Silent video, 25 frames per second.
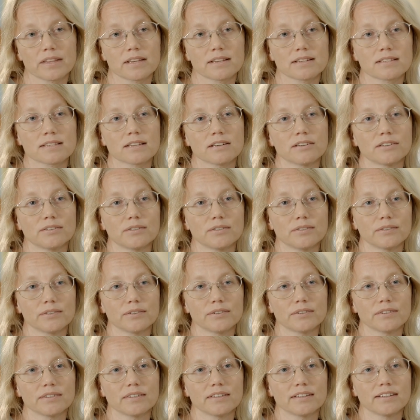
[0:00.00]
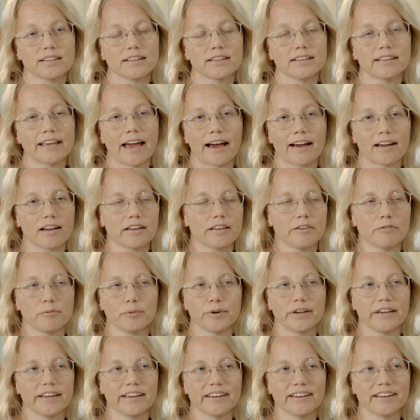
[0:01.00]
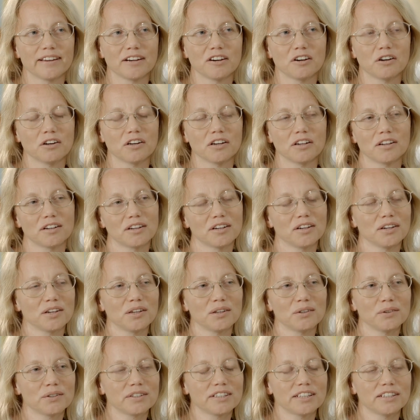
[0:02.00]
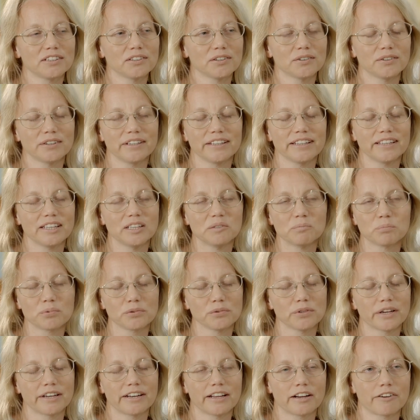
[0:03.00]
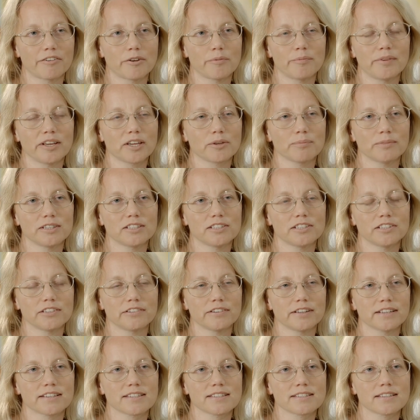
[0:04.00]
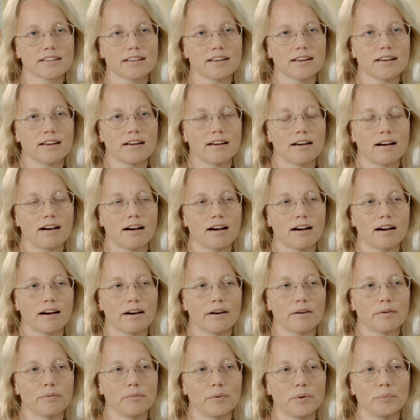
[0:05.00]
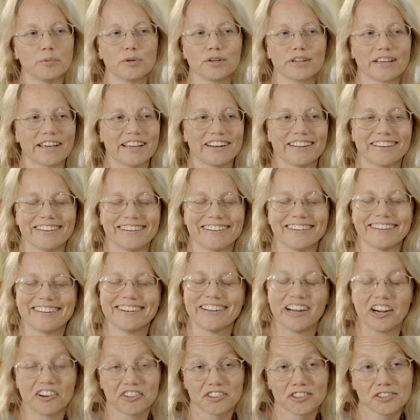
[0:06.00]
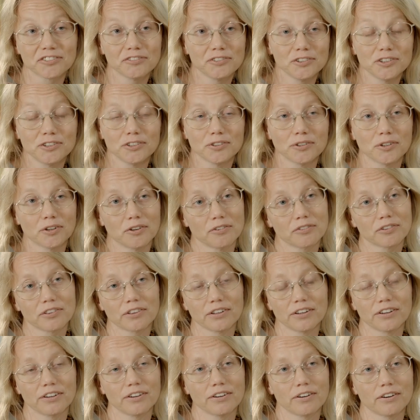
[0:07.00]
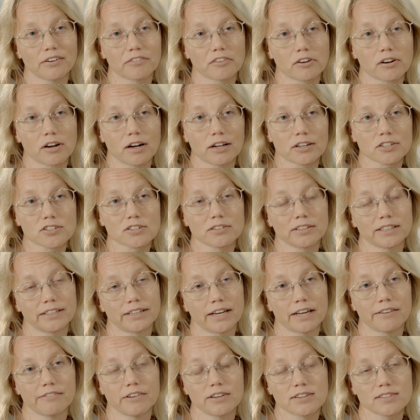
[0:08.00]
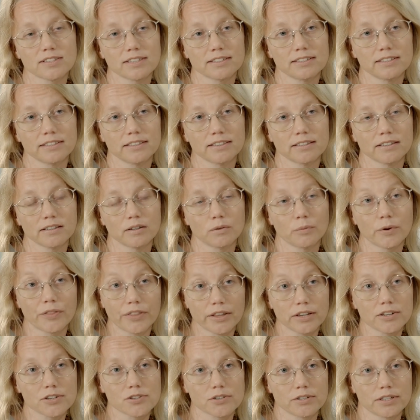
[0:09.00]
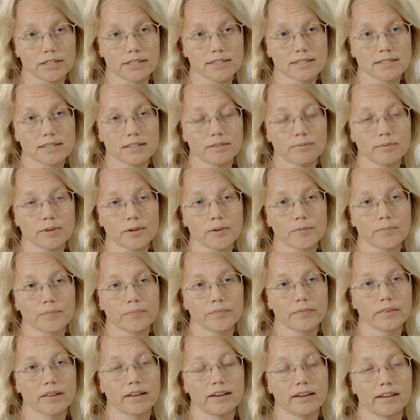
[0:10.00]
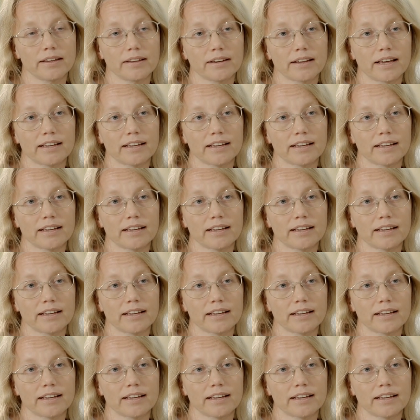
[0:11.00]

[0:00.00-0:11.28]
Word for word: So uh, yeah, if we uh, looked at only Hebrew and Aramaic materials, uh, we would get a narrow view of the of the cultural diversity within Judaism in